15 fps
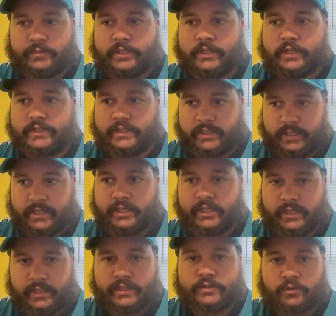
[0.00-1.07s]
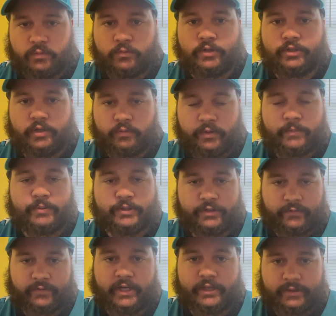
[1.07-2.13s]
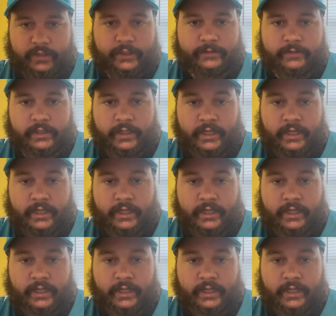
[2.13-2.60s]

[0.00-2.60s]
because he is the one that we put the faith in.